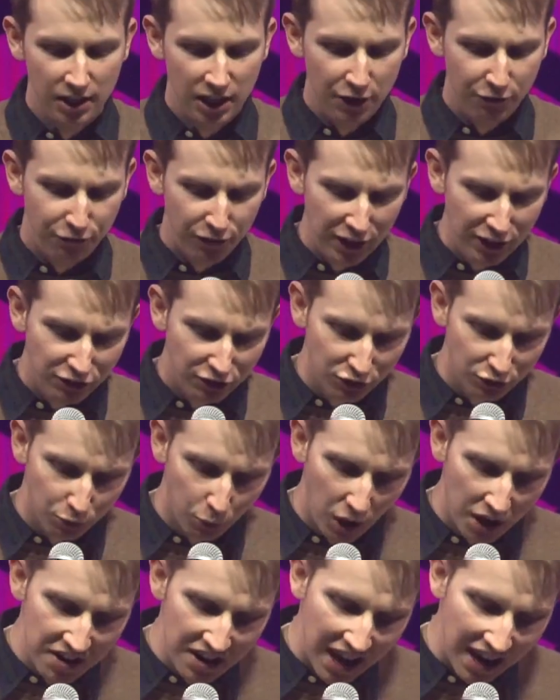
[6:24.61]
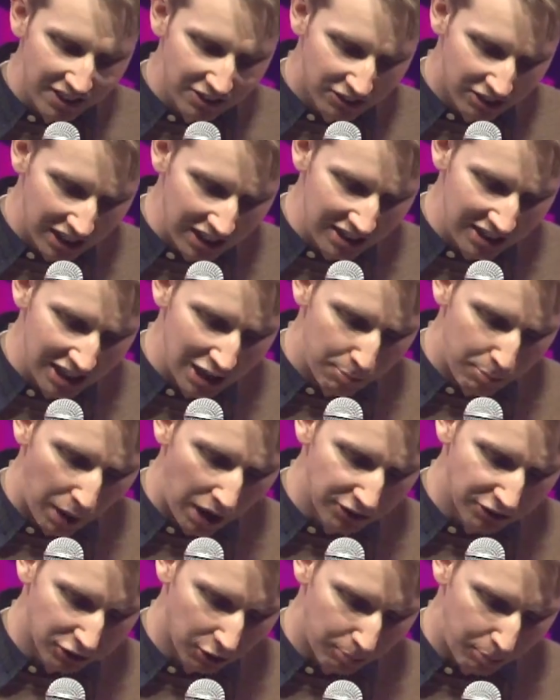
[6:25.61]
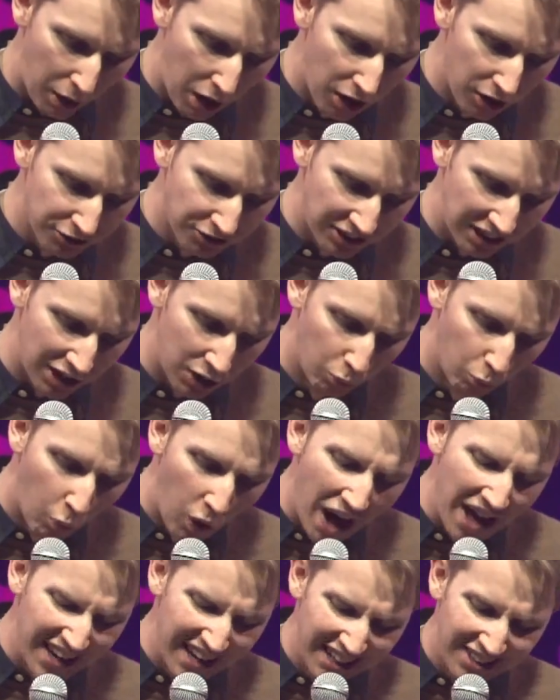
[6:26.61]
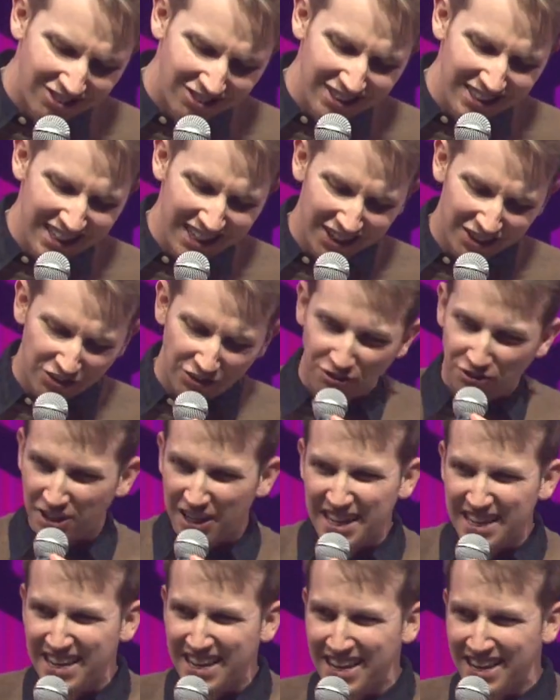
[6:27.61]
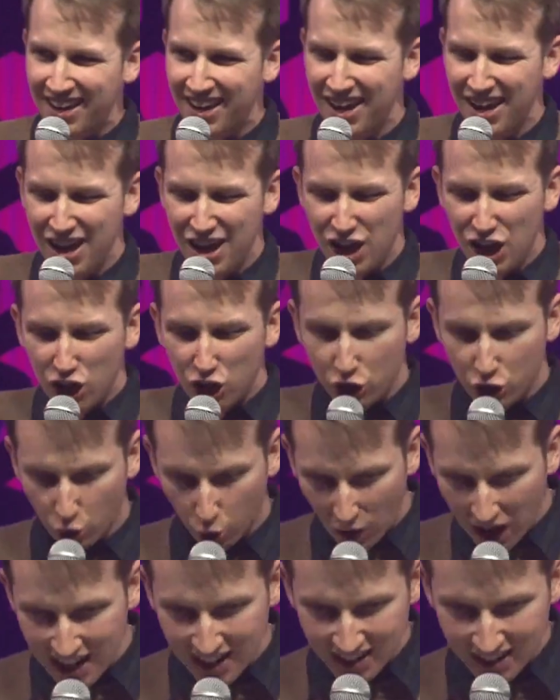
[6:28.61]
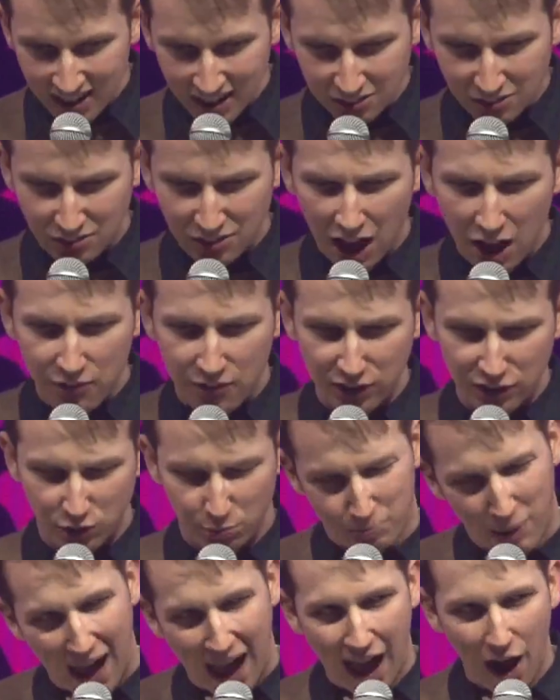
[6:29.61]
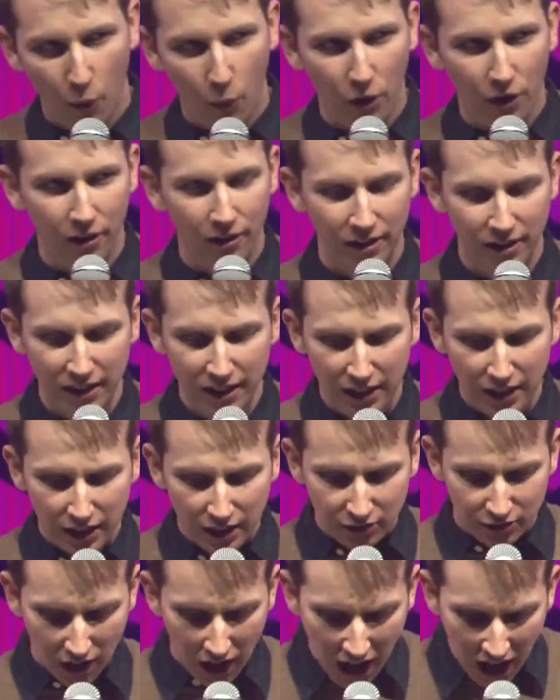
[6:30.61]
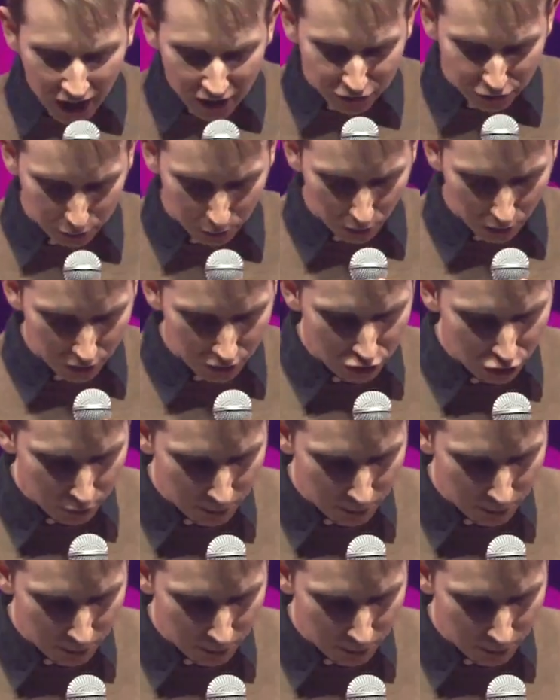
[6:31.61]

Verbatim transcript: Ephesians one nineteen, the Apostle Paul said, "And what is the exceeding greatness of his power to usward who